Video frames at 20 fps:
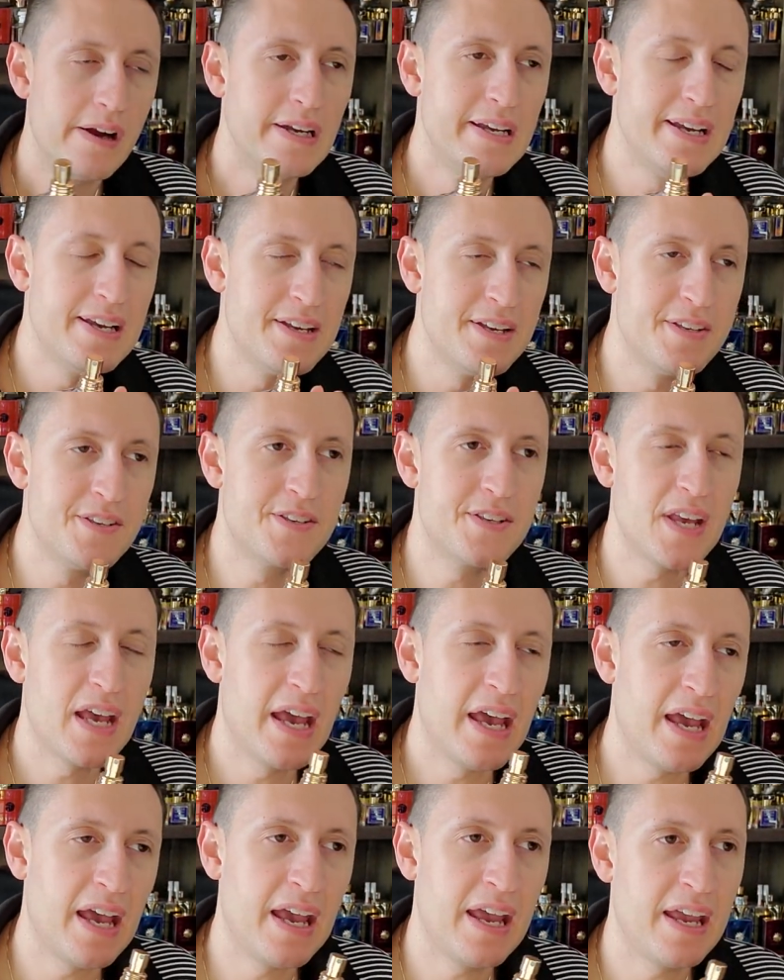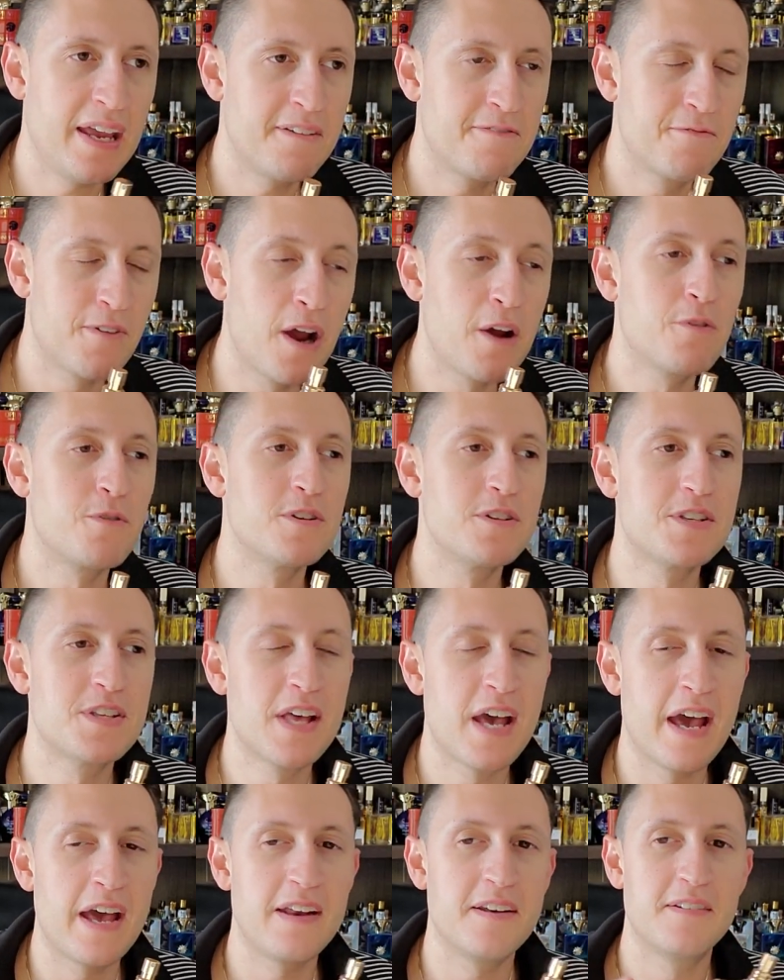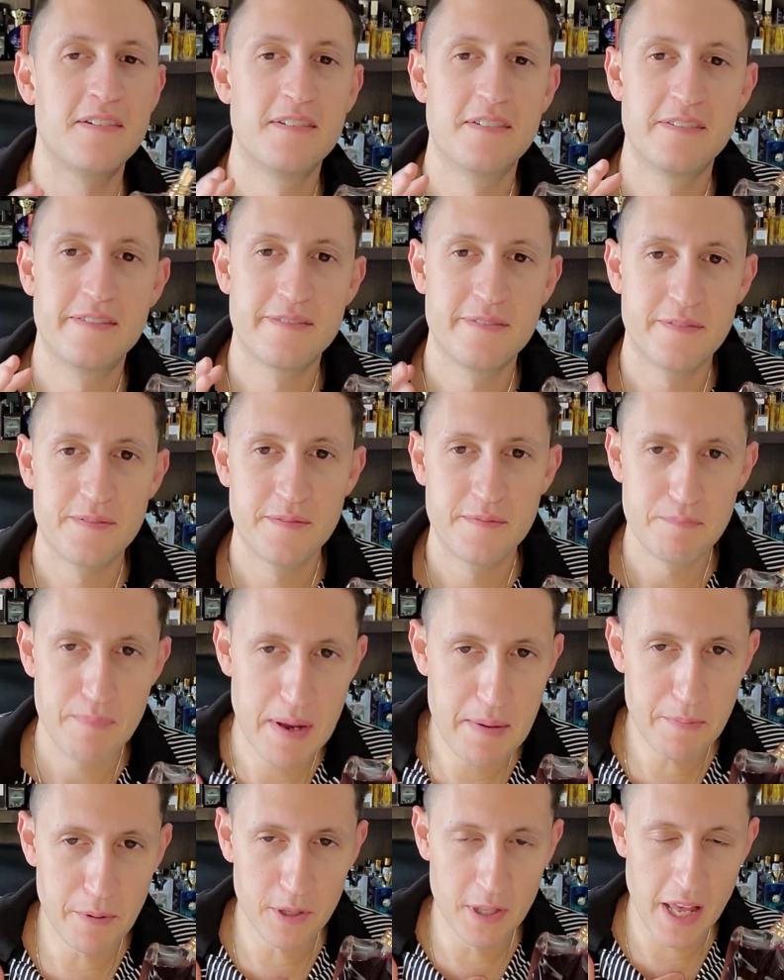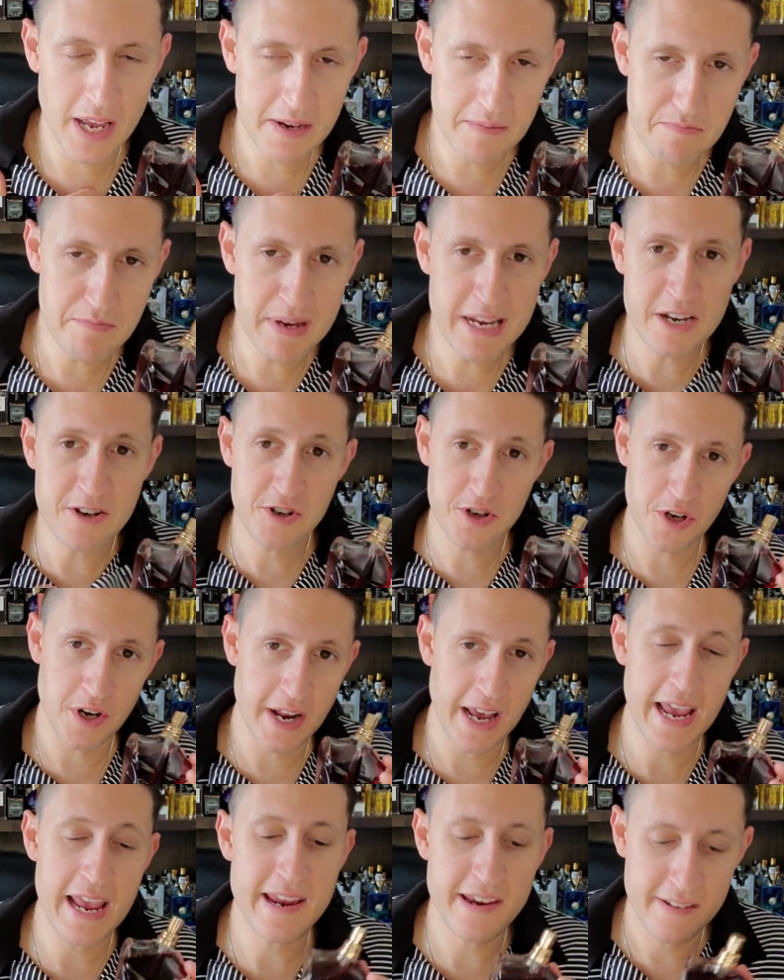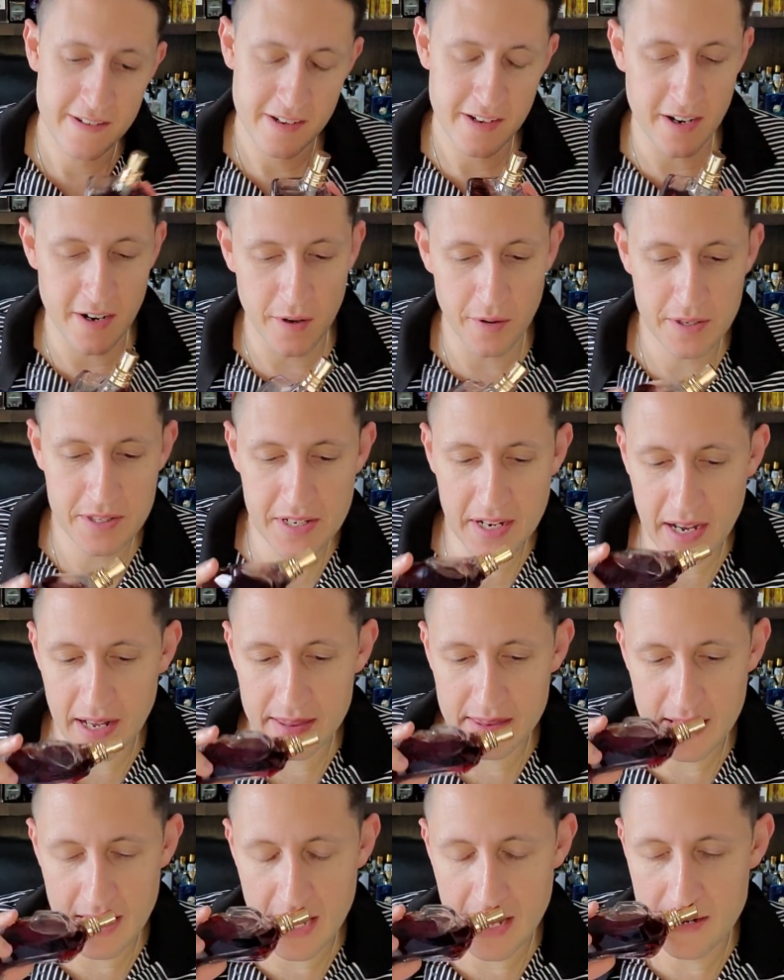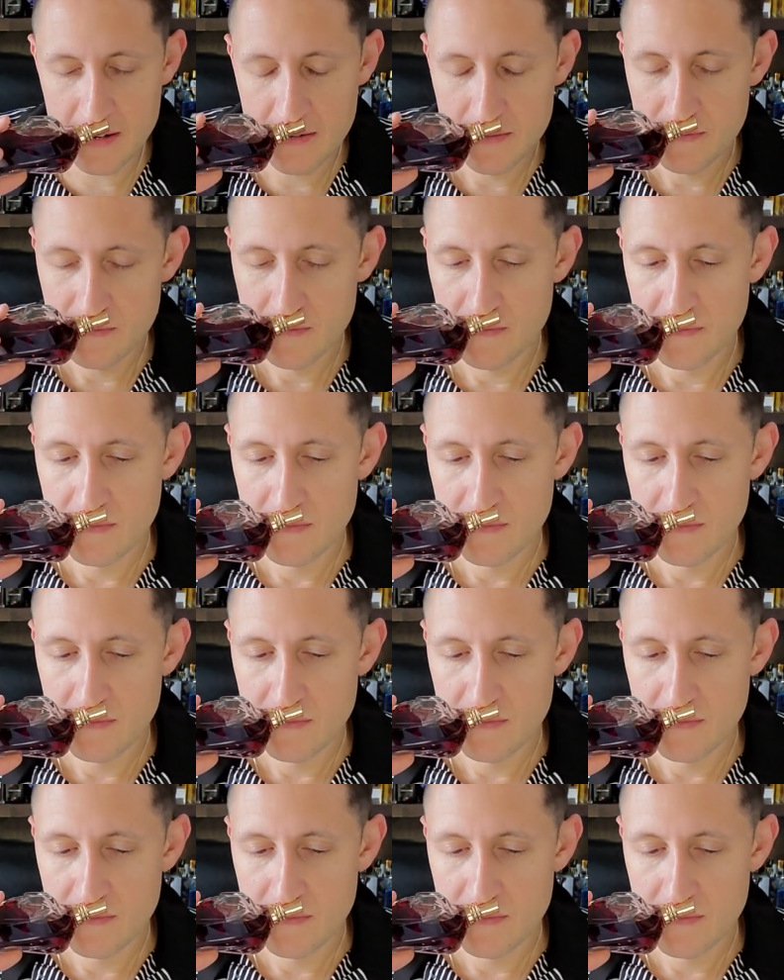is a fragrance that people like me should hate. You know, it's got that,